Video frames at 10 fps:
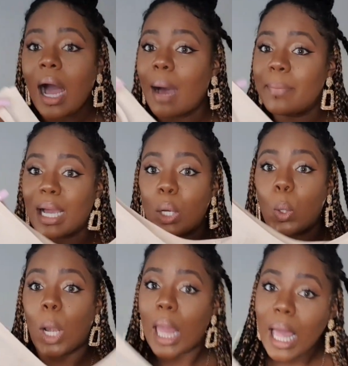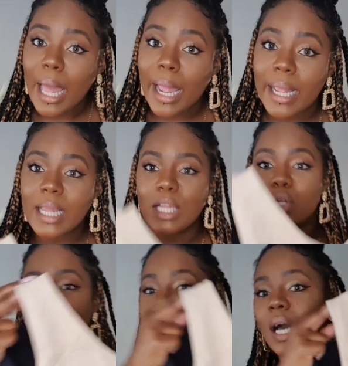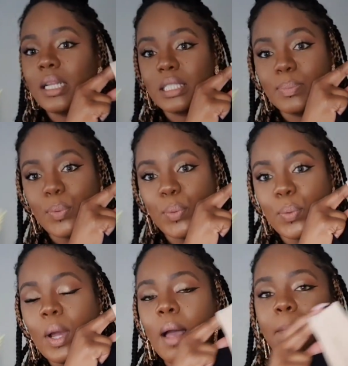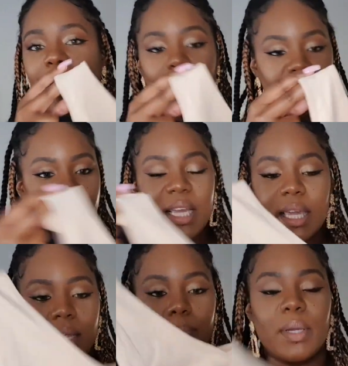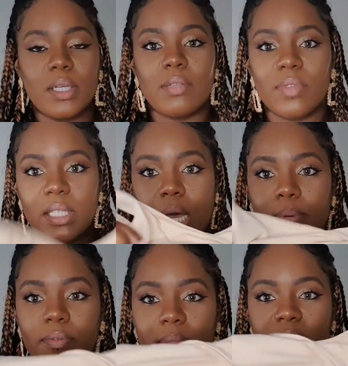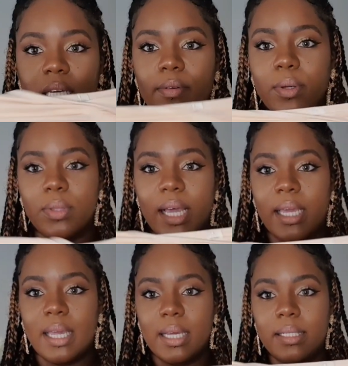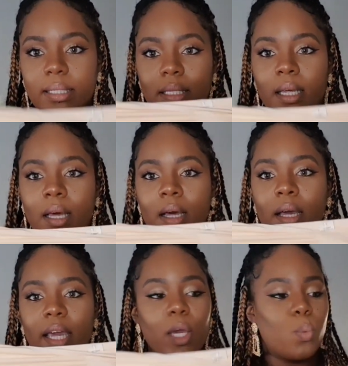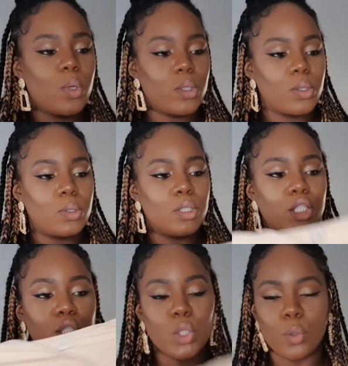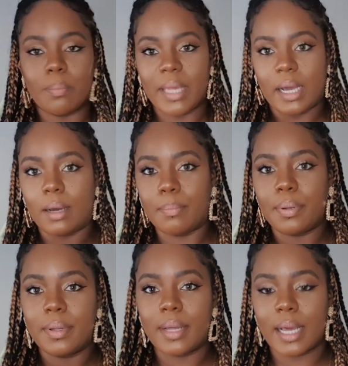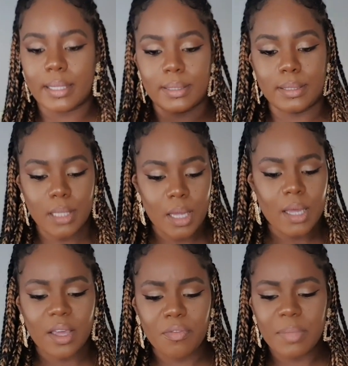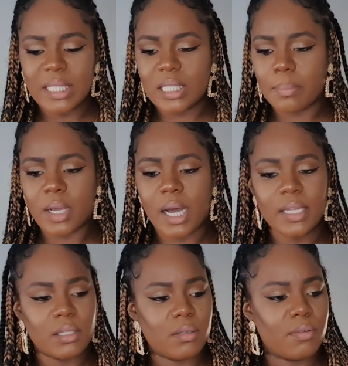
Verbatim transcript: I'm not gonna lie, it looks kind of small, but I'm thinking because of the type of material that it is, it will scoop me up and give me some kind